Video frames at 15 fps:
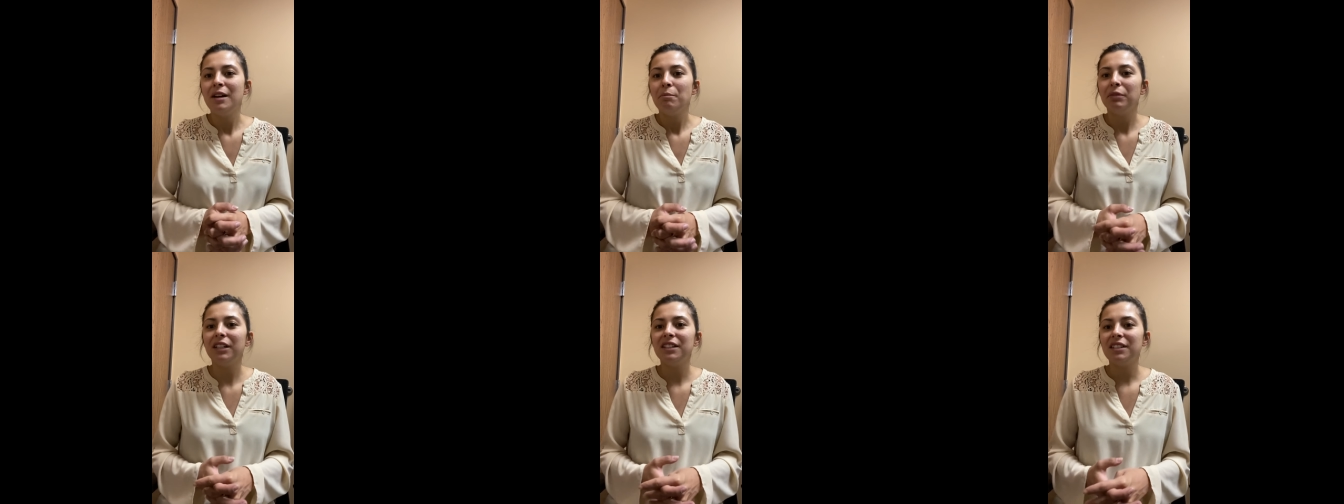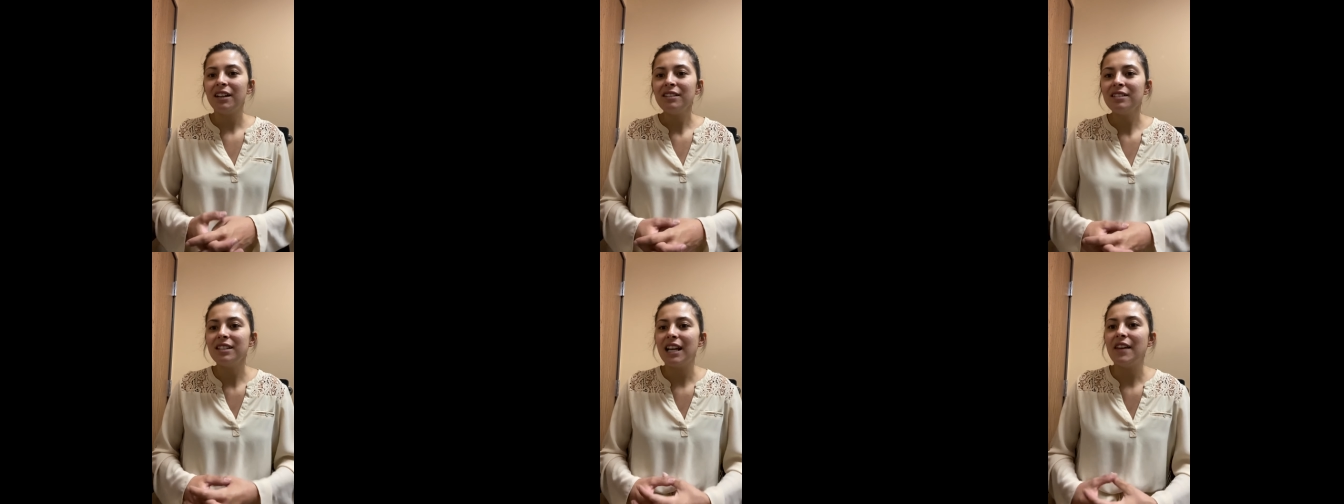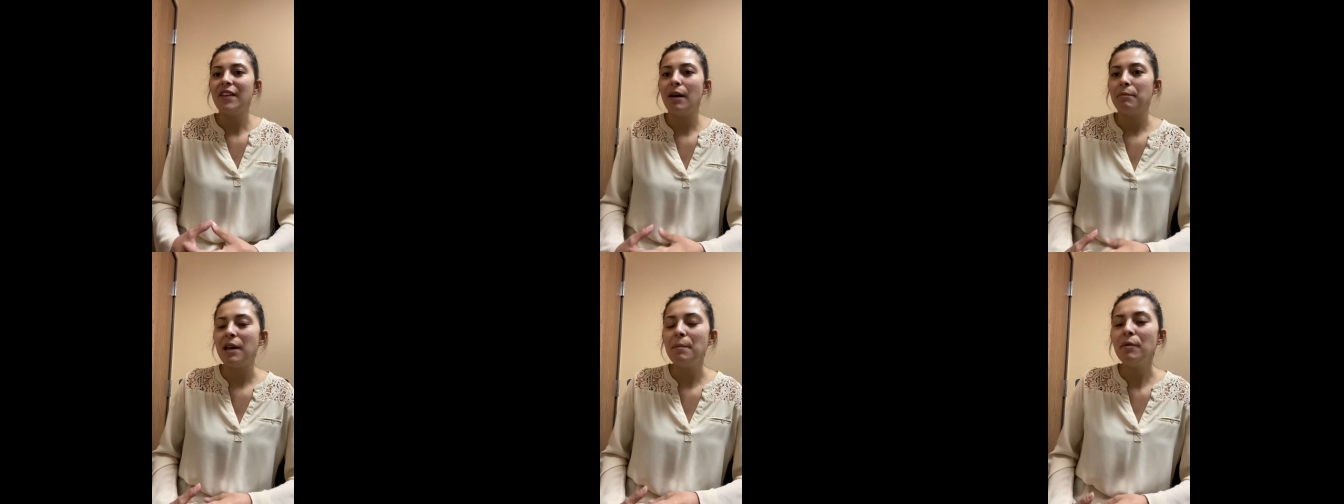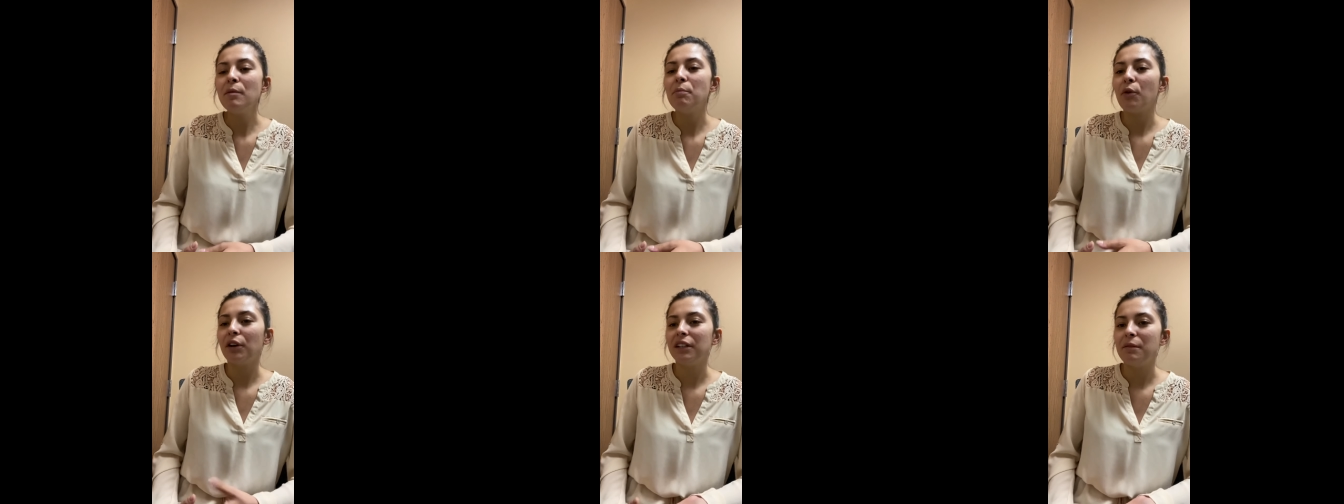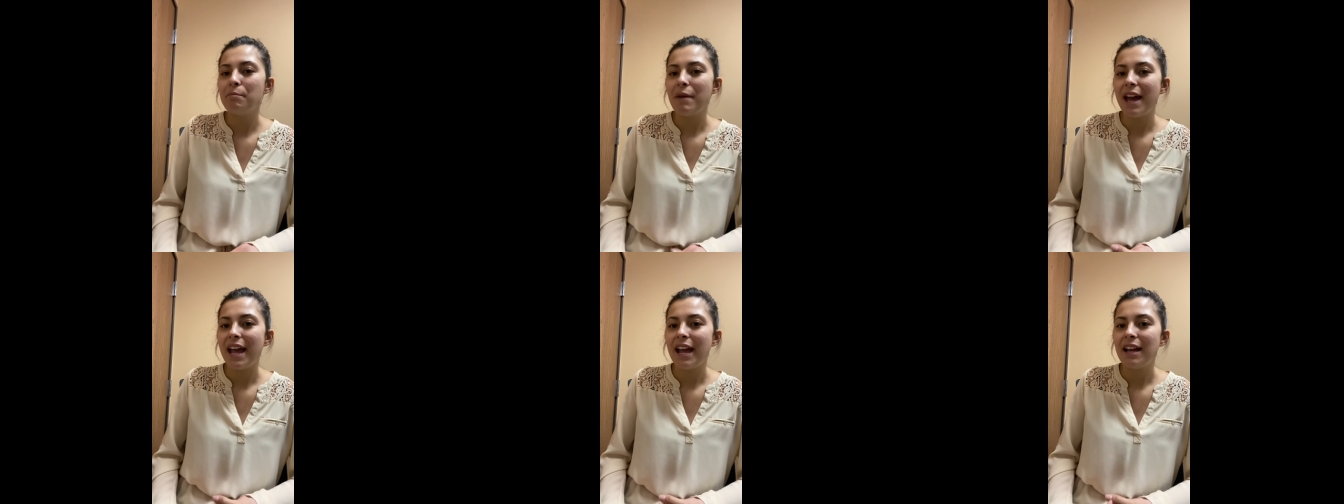but it does say that people born in
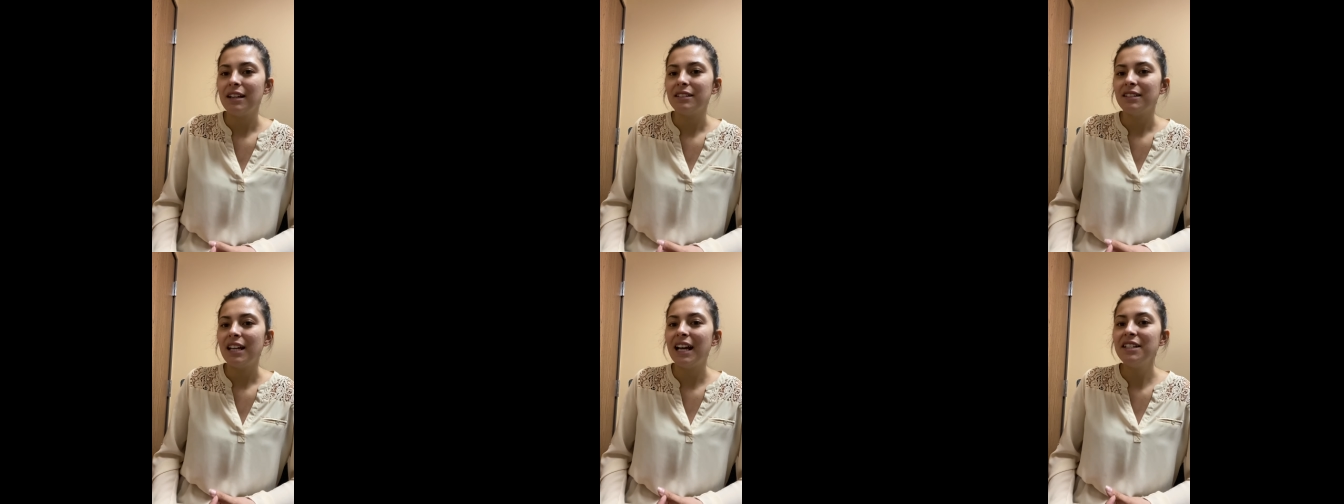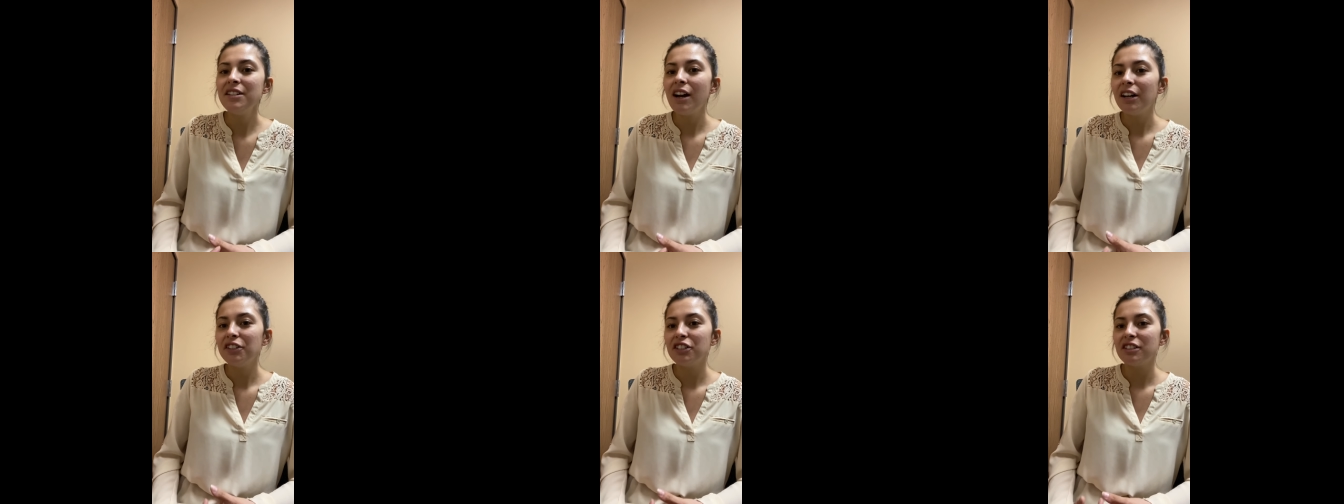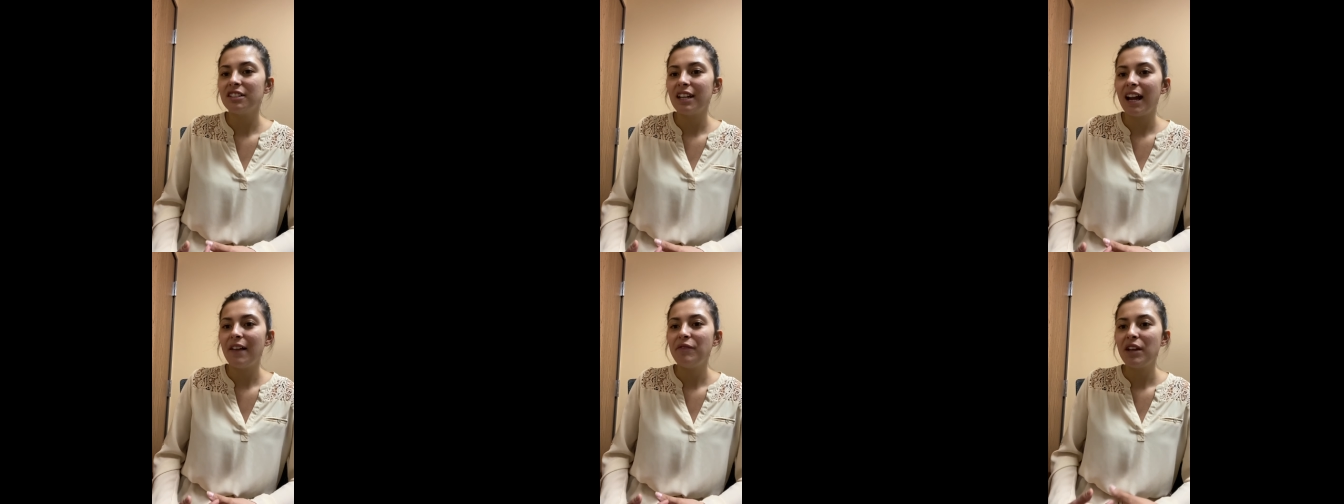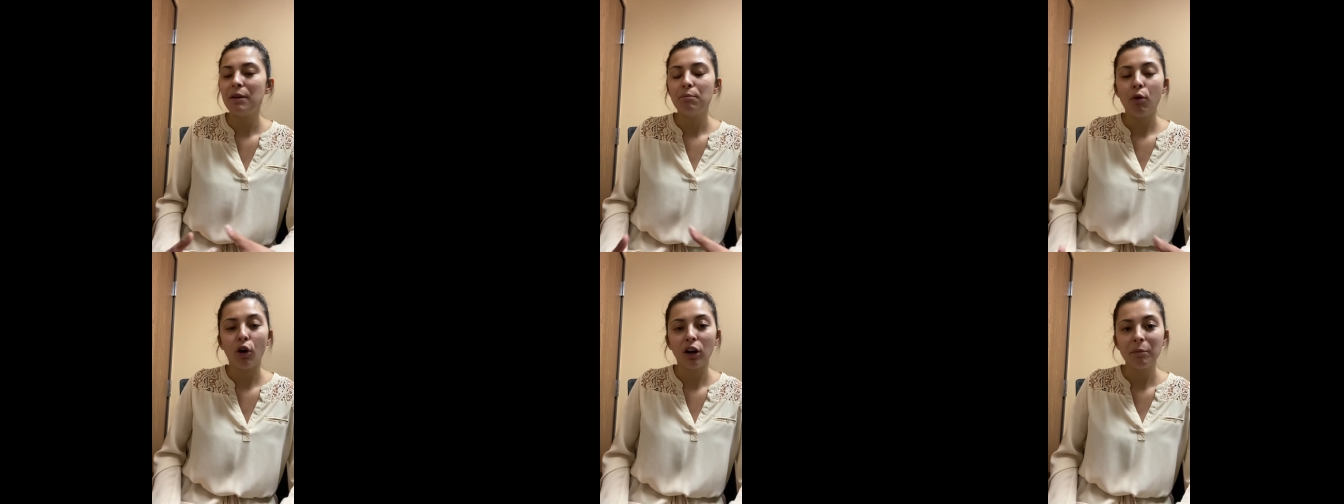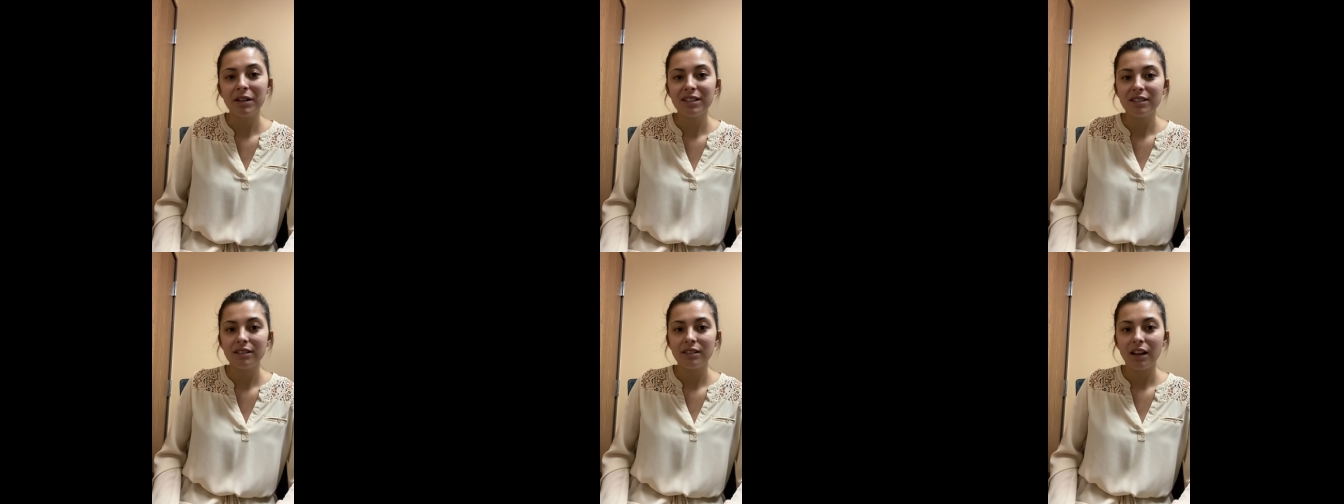May tend to understand the
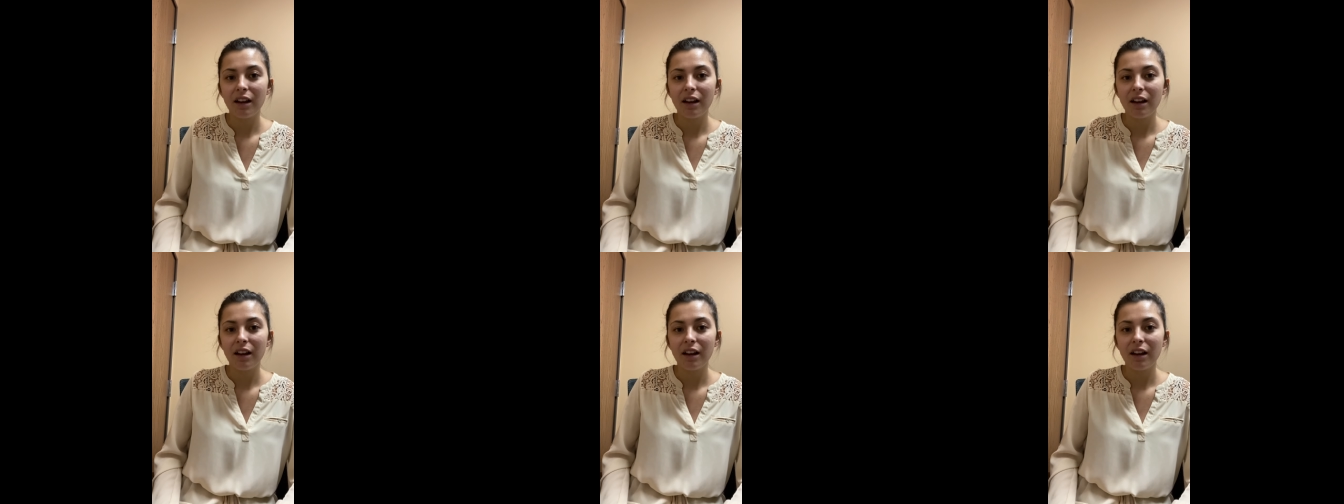importance,